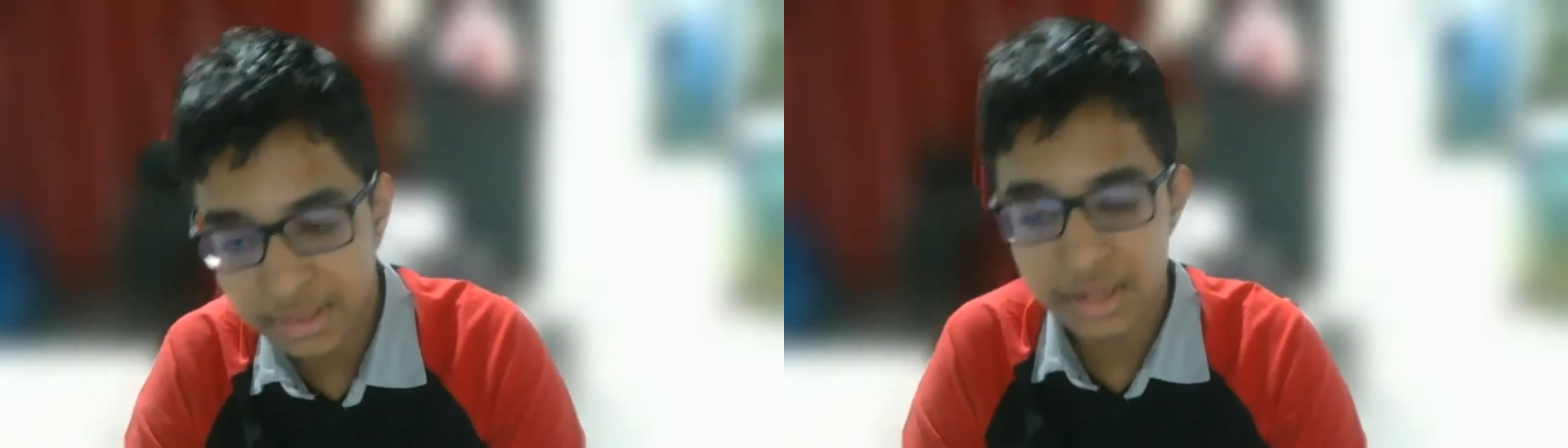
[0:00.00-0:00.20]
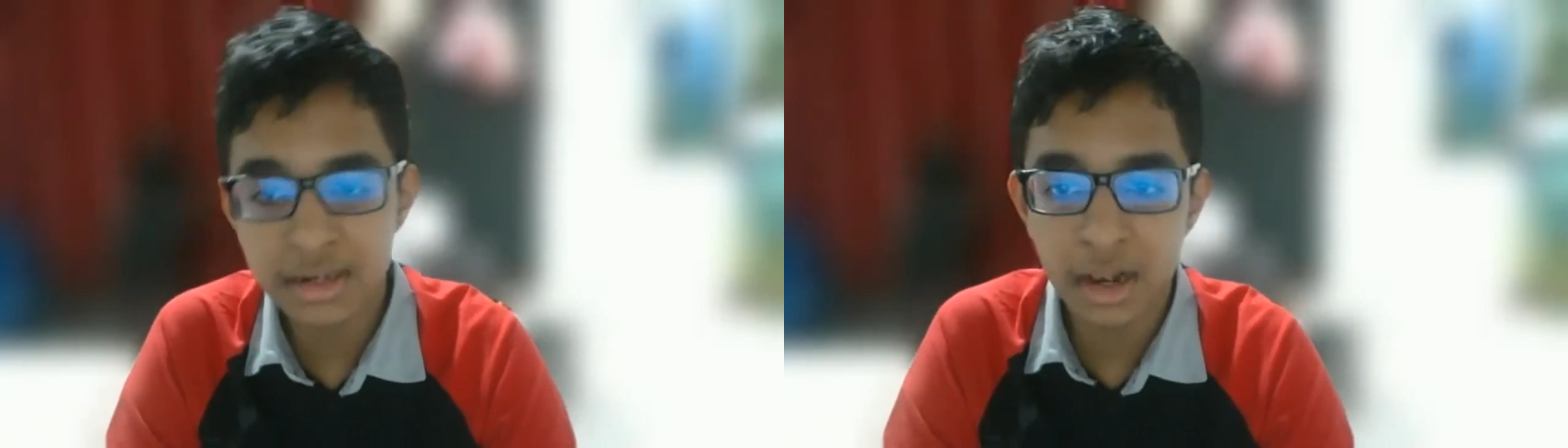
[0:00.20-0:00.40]

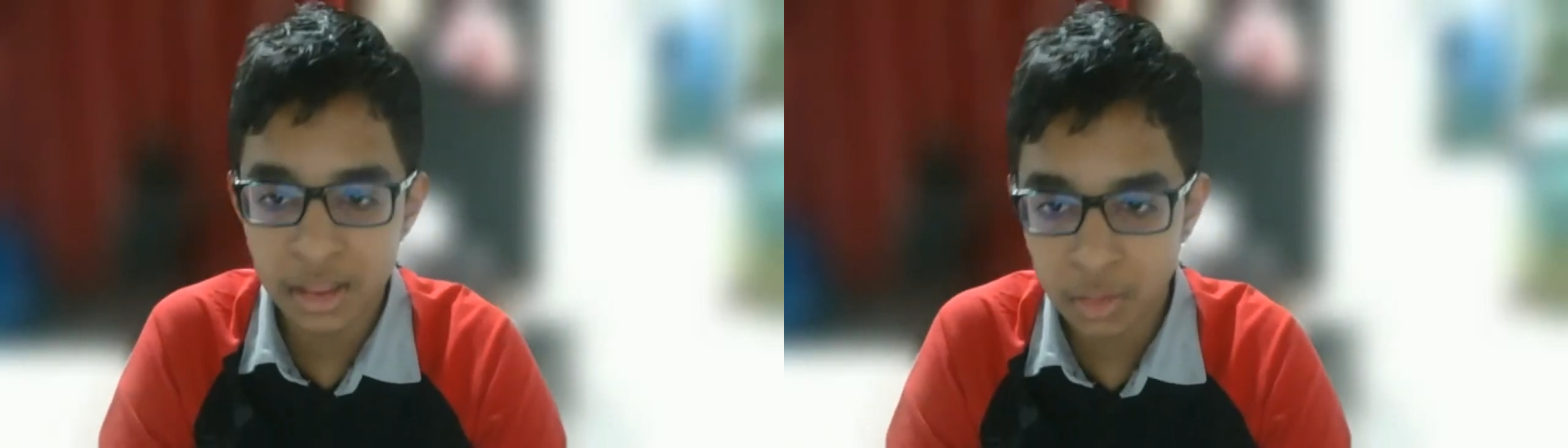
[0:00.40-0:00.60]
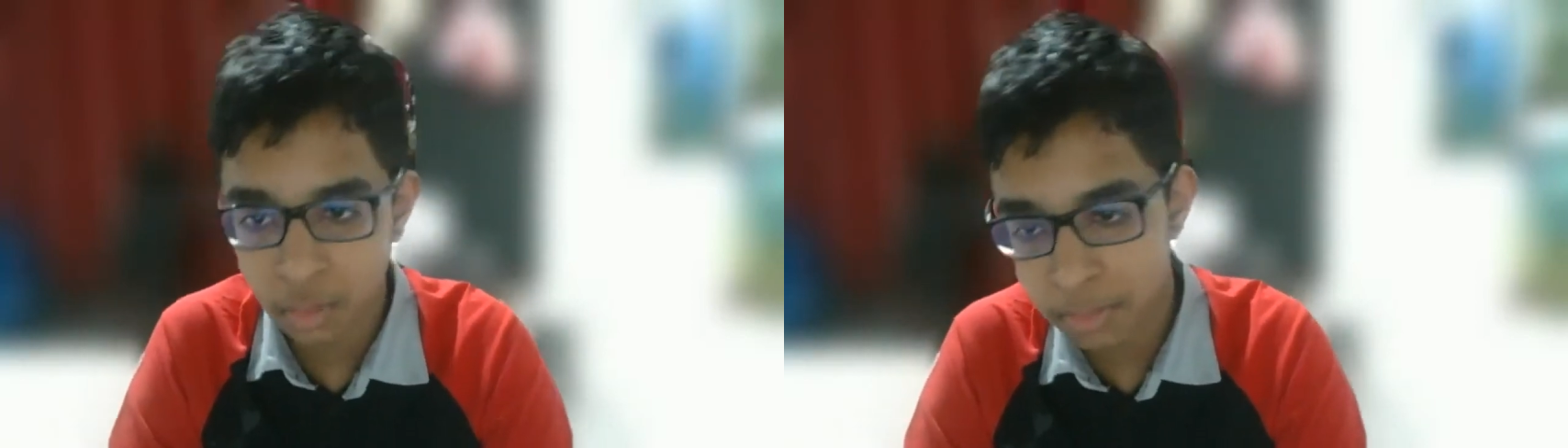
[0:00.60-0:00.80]
the Intel
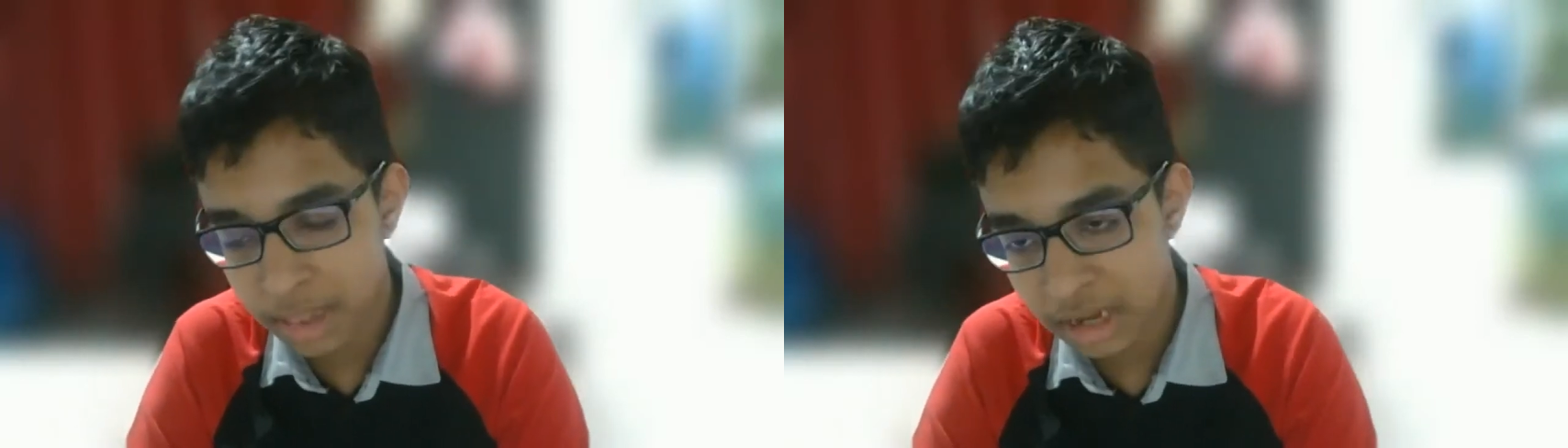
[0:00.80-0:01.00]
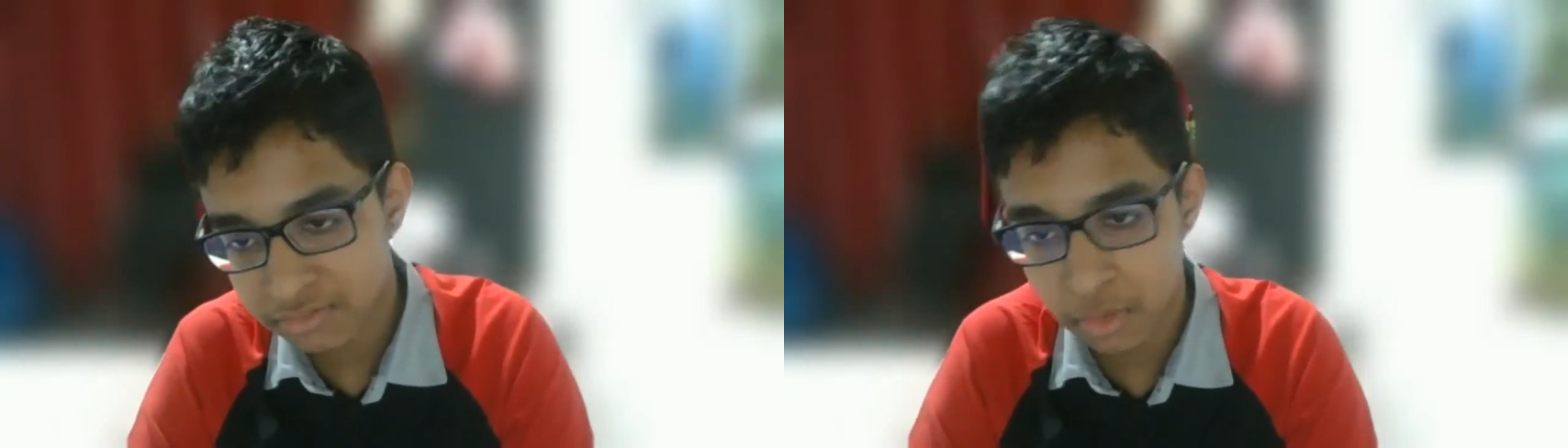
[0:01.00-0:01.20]
Evo
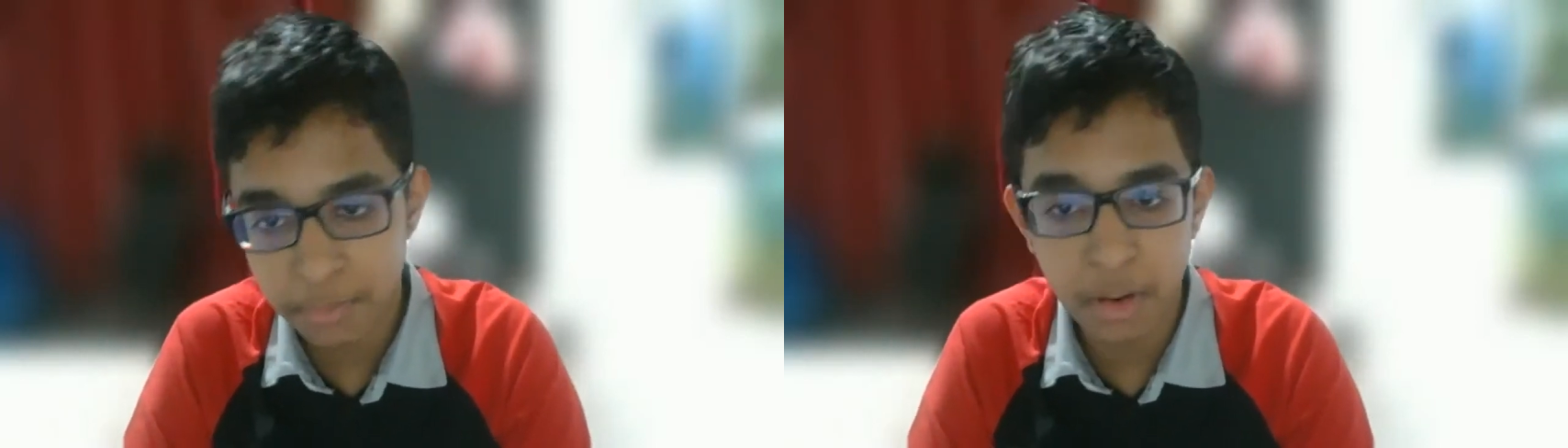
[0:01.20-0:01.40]
platform,